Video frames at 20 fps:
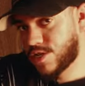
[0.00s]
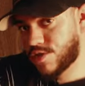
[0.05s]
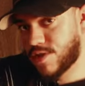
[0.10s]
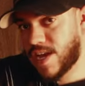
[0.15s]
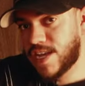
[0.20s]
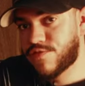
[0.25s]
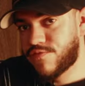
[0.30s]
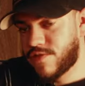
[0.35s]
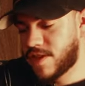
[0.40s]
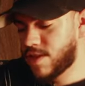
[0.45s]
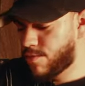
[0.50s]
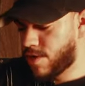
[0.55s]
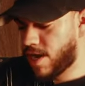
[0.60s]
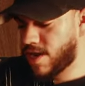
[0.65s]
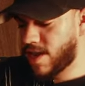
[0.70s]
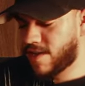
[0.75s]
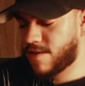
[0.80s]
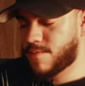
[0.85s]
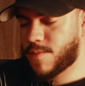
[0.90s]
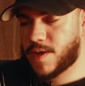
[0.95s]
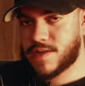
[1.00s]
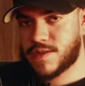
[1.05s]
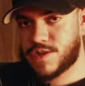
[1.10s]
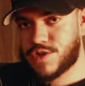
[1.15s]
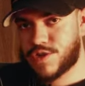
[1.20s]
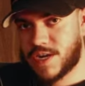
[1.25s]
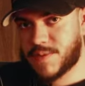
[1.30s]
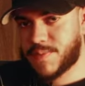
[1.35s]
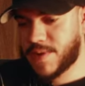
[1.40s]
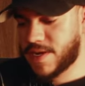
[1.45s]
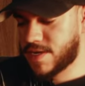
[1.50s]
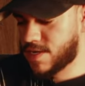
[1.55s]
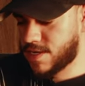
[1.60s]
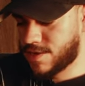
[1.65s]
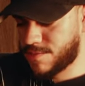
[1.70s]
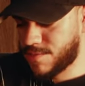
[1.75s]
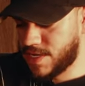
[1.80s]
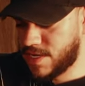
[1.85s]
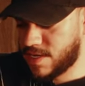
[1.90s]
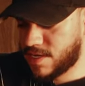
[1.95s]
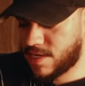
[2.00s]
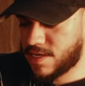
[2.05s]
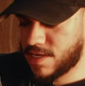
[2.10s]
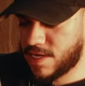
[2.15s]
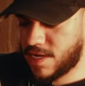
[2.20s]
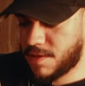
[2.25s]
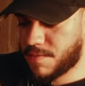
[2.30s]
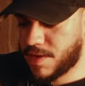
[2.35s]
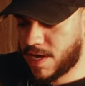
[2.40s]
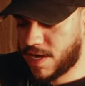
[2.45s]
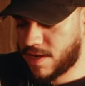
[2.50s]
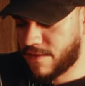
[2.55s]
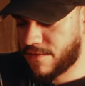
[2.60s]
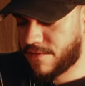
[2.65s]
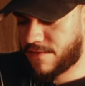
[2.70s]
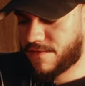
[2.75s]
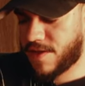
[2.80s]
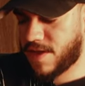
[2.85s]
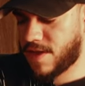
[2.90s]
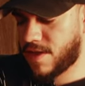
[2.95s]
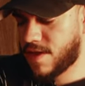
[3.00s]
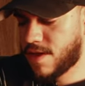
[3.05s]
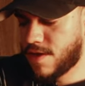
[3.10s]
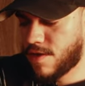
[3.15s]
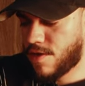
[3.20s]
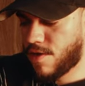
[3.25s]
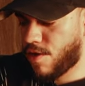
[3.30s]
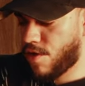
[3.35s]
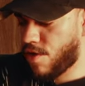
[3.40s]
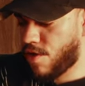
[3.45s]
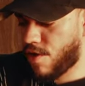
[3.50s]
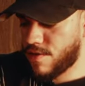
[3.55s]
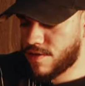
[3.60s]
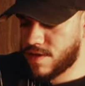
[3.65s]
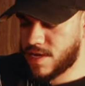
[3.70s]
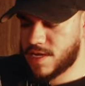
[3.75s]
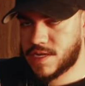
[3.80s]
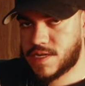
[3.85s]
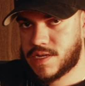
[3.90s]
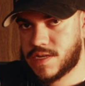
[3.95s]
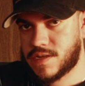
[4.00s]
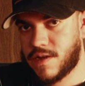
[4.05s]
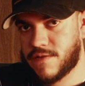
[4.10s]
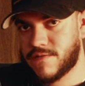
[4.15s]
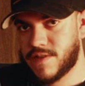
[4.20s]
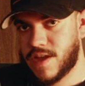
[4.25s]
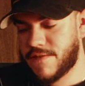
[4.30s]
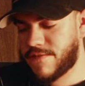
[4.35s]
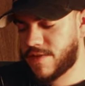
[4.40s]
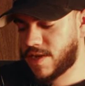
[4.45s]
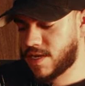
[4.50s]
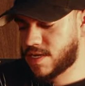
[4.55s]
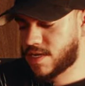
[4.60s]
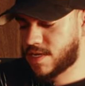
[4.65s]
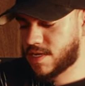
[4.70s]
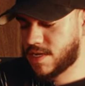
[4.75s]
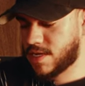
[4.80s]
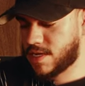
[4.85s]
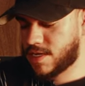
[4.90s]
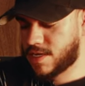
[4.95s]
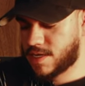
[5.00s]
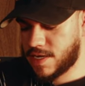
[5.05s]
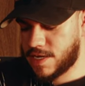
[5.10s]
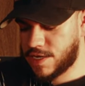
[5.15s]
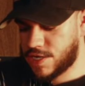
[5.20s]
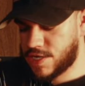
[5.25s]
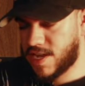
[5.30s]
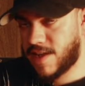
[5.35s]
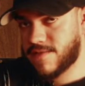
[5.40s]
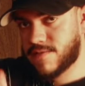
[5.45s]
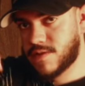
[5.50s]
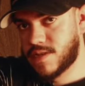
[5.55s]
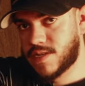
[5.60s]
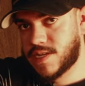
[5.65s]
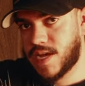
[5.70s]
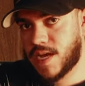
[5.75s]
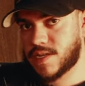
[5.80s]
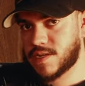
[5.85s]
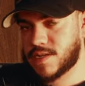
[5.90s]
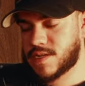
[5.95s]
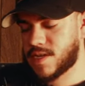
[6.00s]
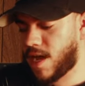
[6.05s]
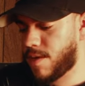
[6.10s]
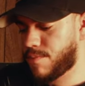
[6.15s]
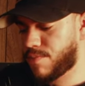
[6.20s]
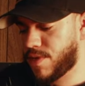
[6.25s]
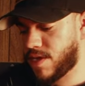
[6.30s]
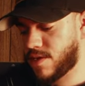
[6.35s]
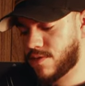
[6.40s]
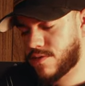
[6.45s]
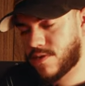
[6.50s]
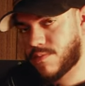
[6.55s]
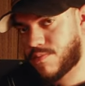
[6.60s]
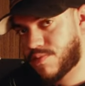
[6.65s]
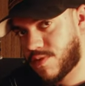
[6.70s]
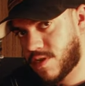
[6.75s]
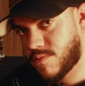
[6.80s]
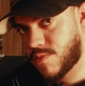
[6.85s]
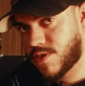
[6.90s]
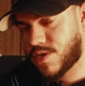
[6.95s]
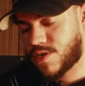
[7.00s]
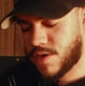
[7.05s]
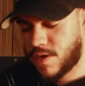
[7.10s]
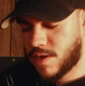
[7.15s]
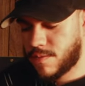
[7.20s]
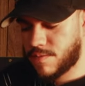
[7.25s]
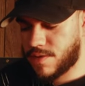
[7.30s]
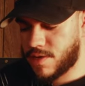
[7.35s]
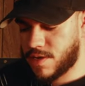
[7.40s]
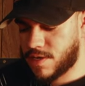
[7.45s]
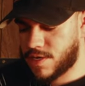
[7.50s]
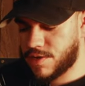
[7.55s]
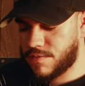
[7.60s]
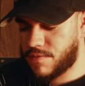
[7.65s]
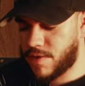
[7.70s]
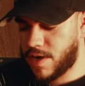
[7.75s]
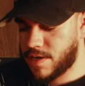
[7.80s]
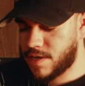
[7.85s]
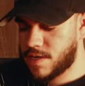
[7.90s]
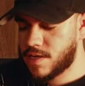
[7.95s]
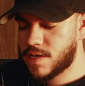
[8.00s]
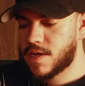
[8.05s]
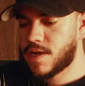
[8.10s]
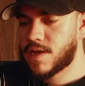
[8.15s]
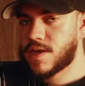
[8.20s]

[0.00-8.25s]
So that's really what I like about the Trek Pack system. It's deep and I can fit all this of the FX6 and just have to attach the top panel and I'm pretty much production ready.